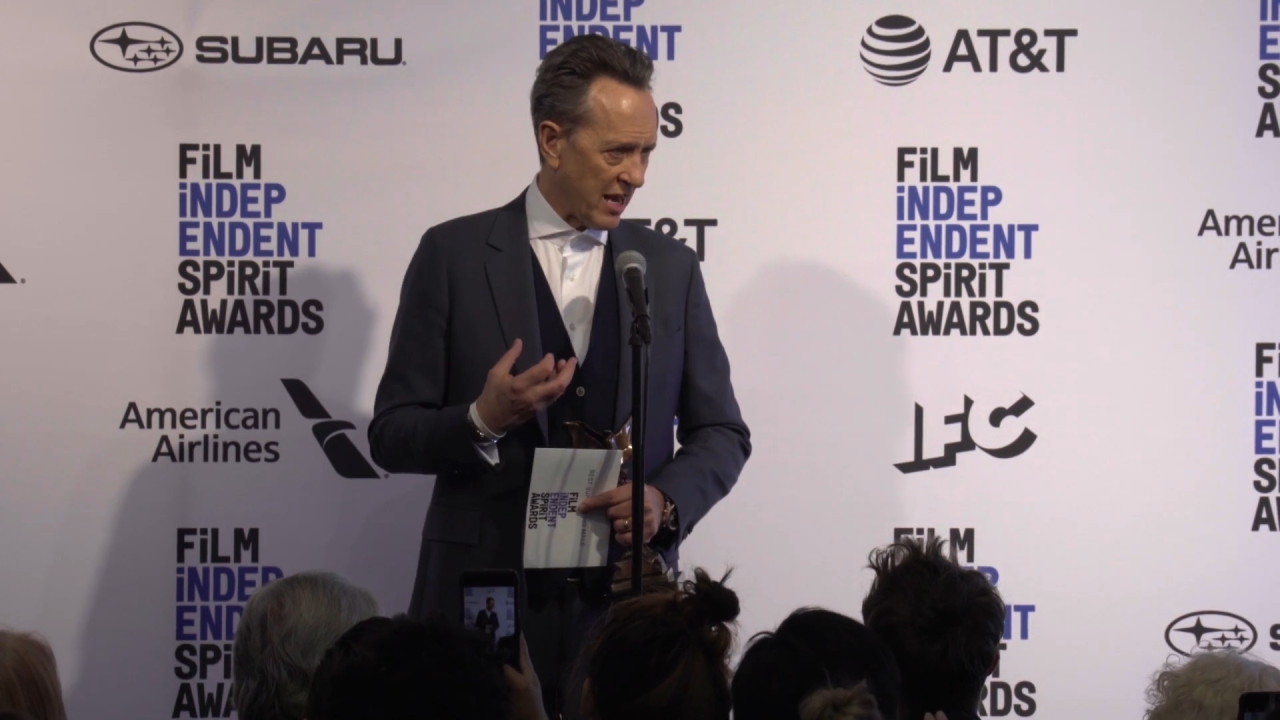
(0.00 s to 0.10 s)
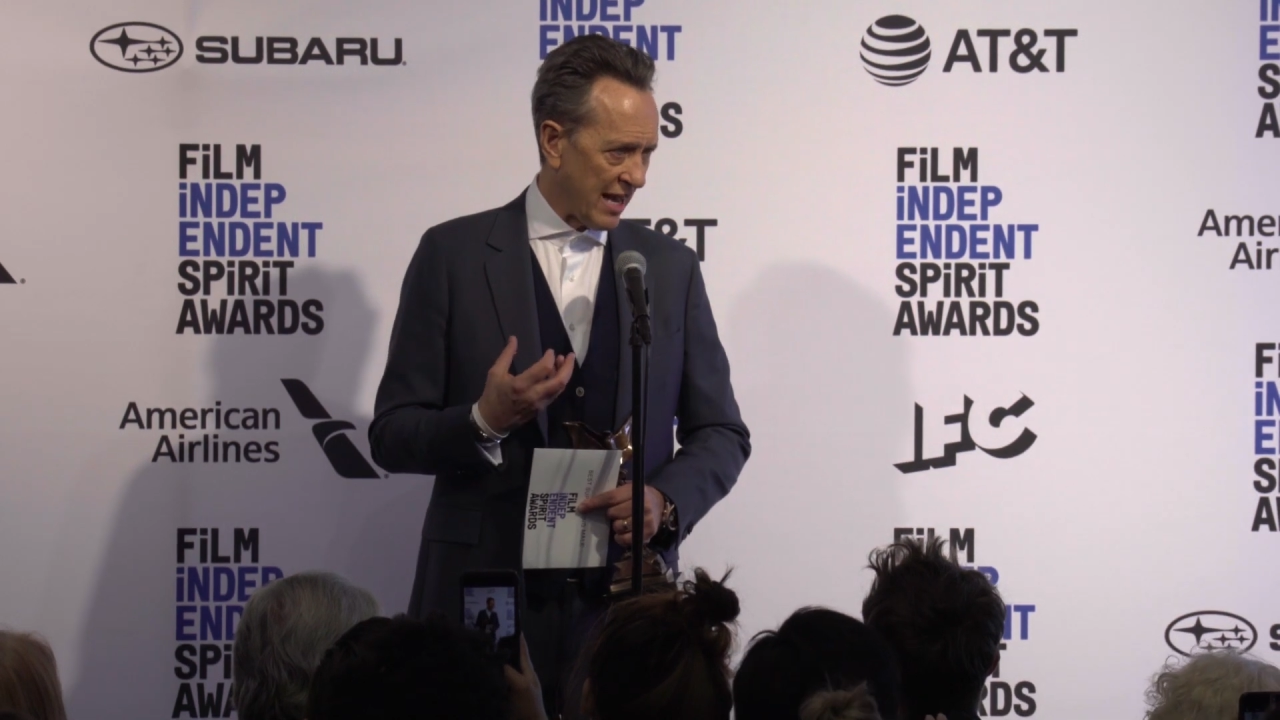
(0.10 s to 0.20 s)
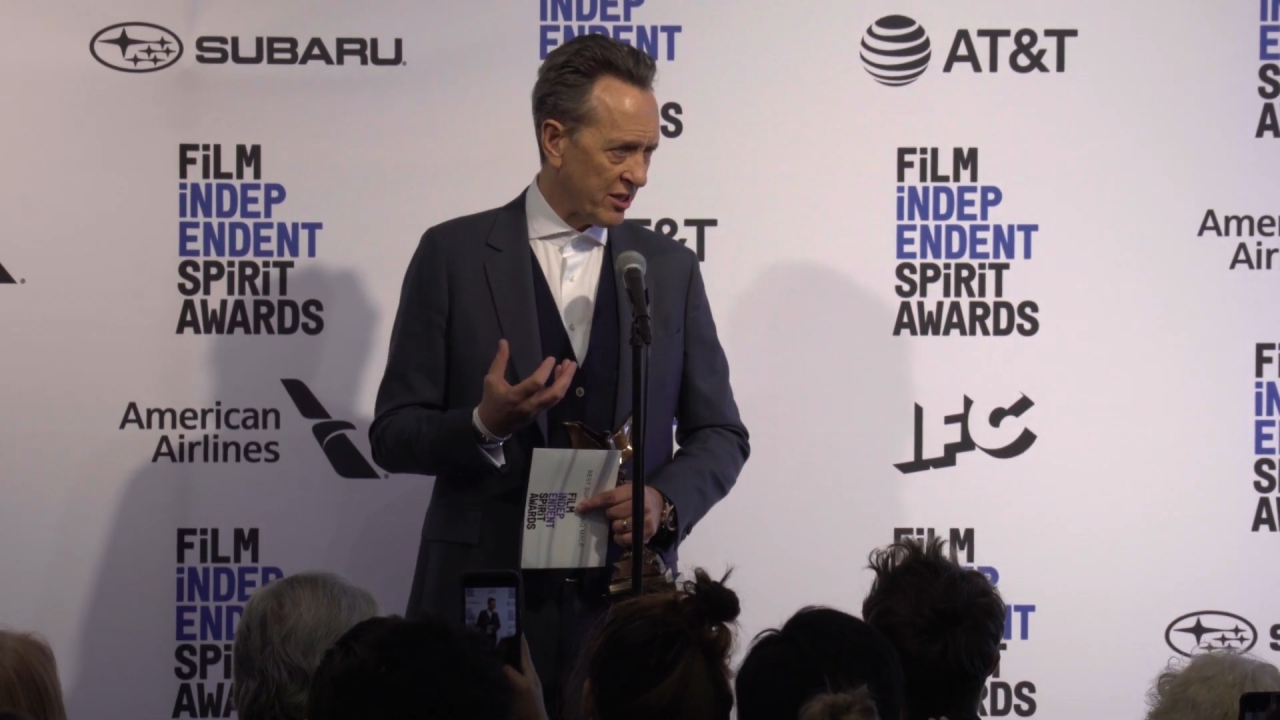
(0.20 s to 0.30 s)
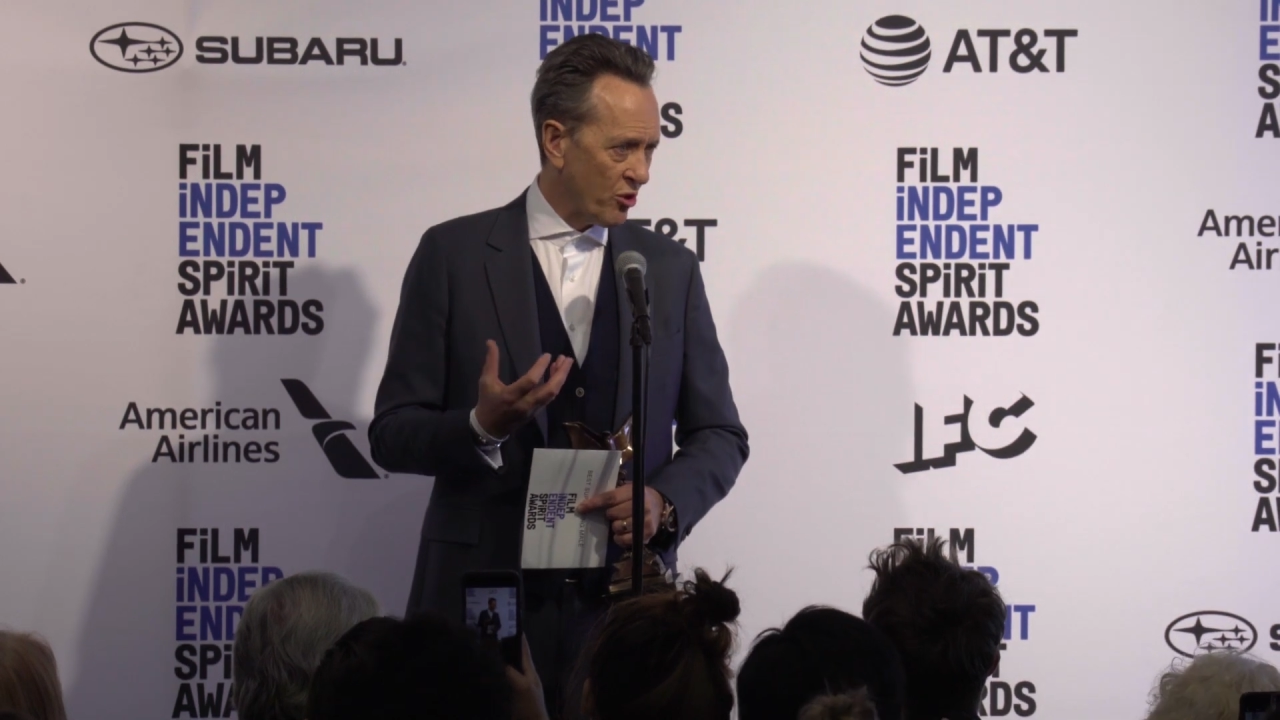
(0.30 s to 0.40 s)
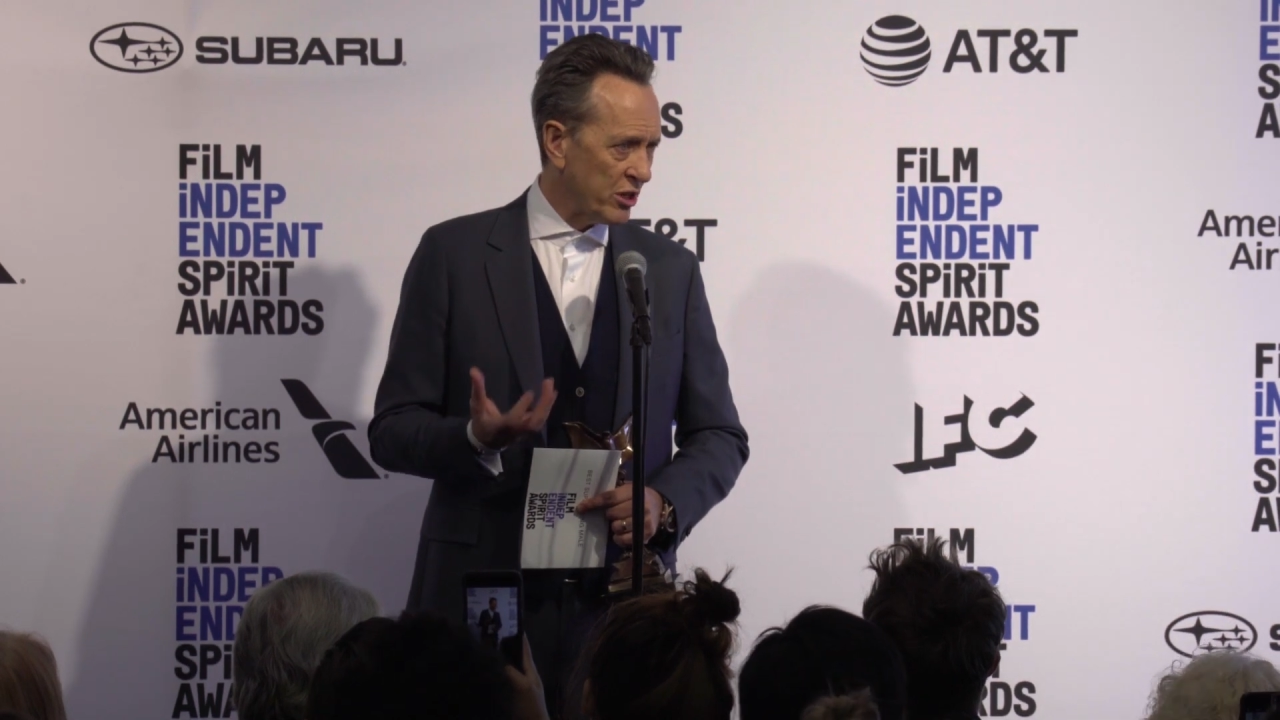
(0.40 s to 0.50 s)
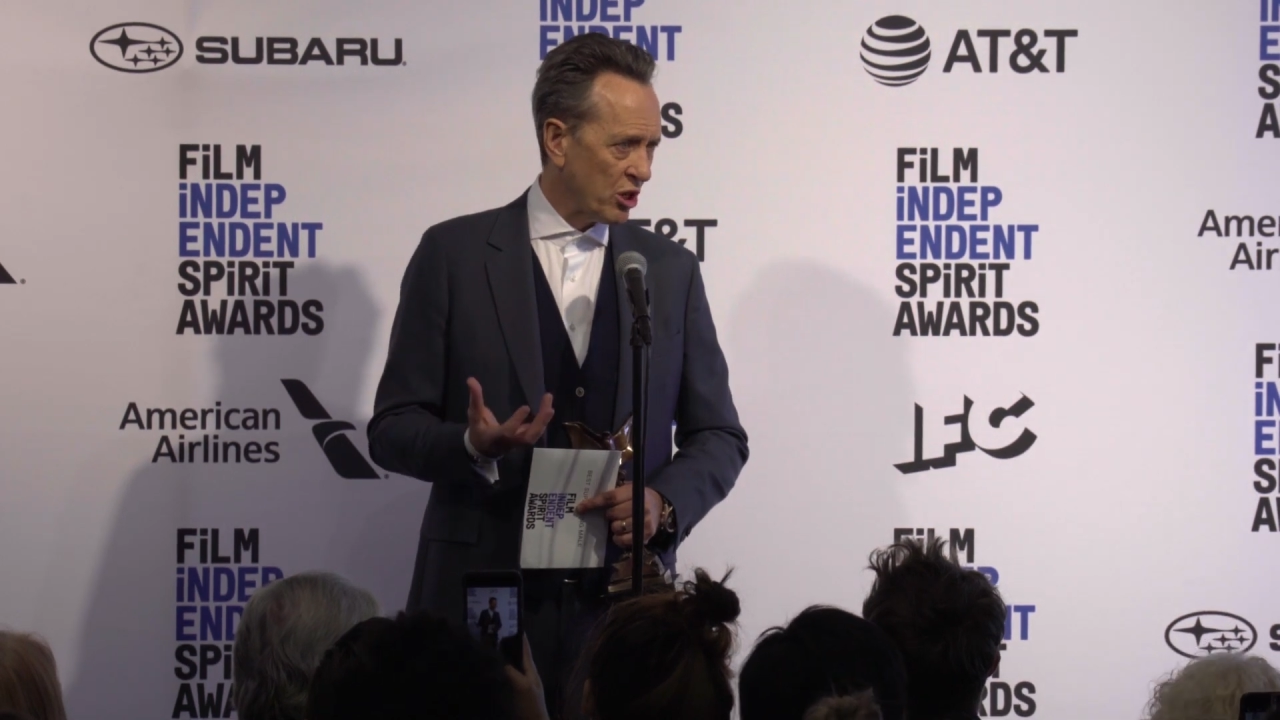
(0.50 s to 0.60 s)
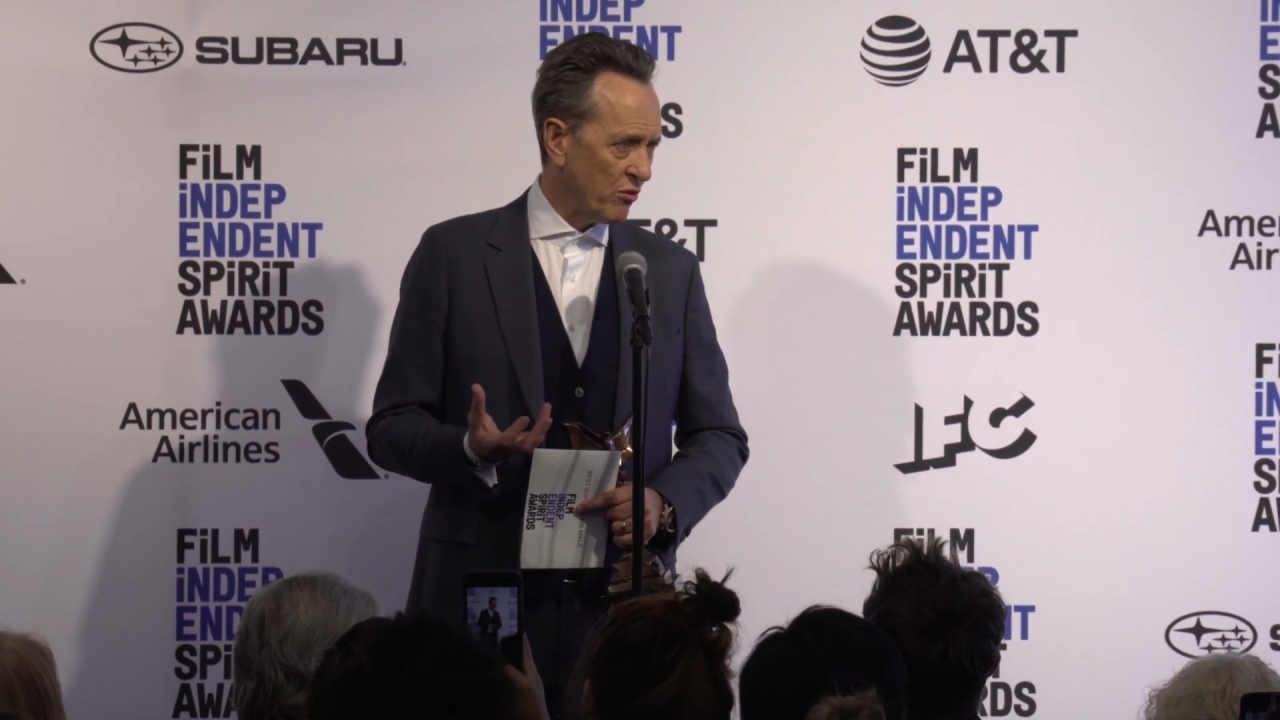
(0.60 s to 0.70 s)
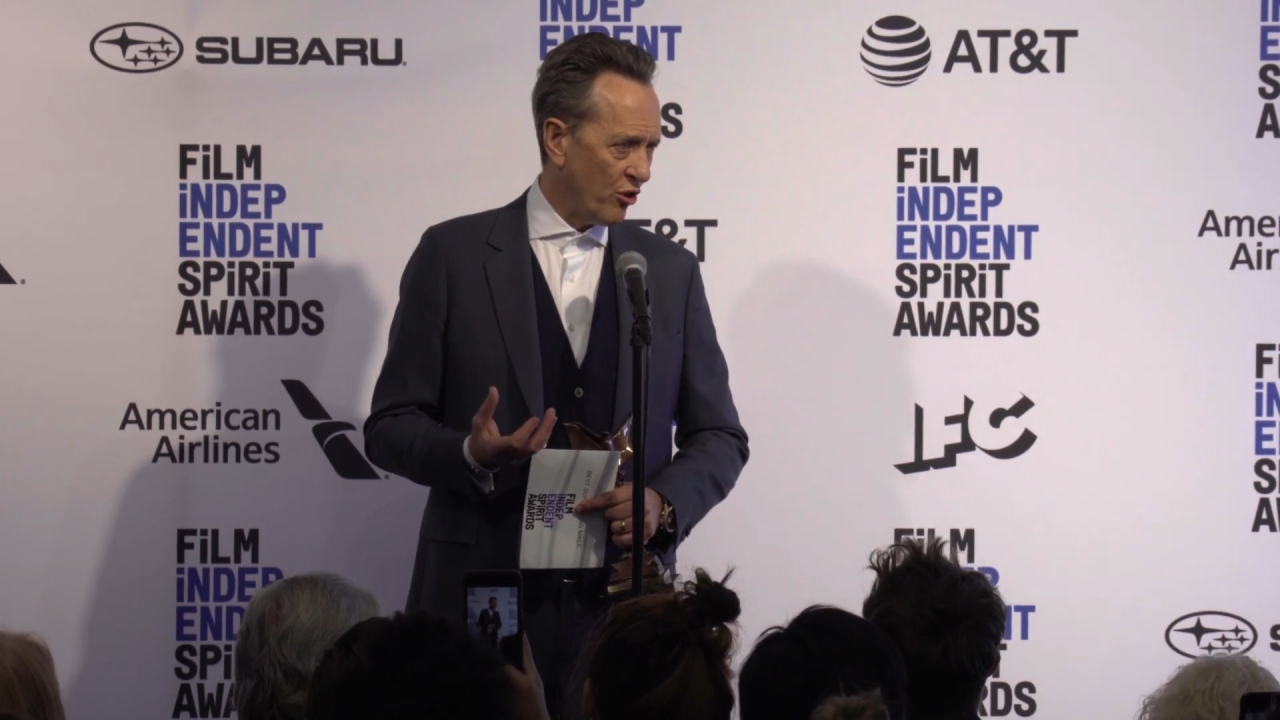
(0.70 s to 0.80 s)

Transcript: has an original